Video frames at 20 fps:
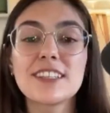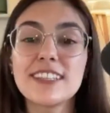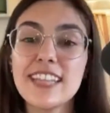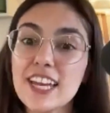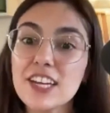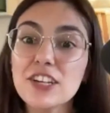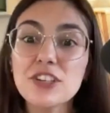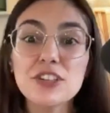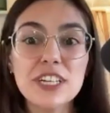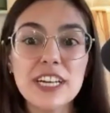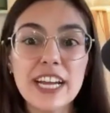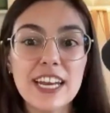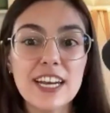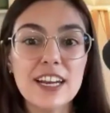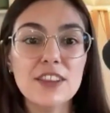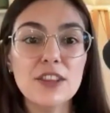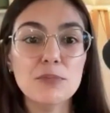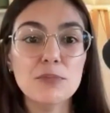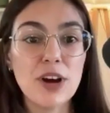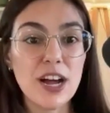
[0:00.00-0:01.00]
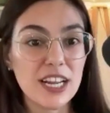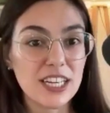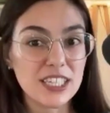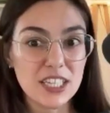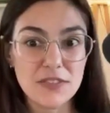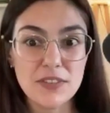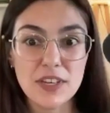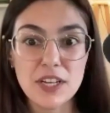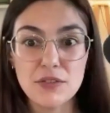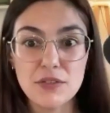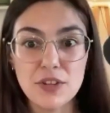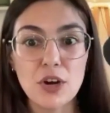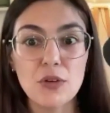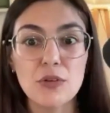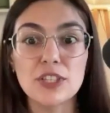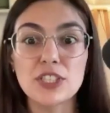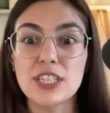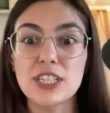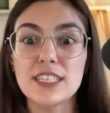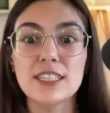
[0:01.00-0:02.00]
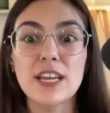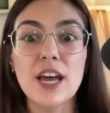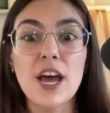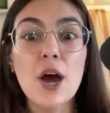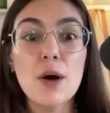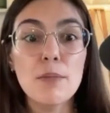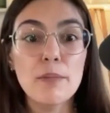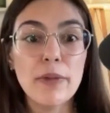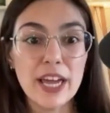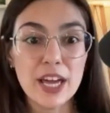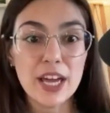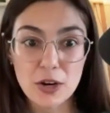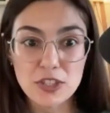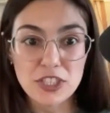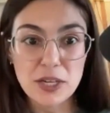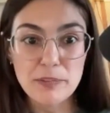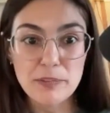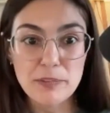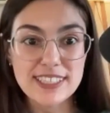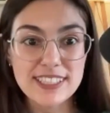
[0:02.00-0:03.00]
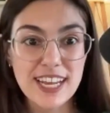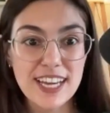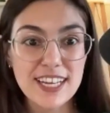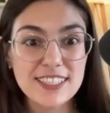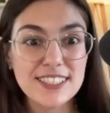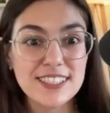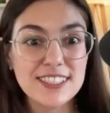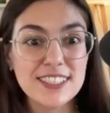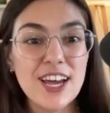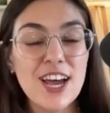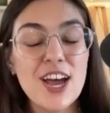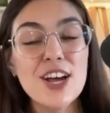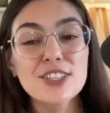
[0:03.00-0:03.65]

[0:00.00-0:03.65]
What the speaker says: then created the Productivity Flow, which is my coaching business.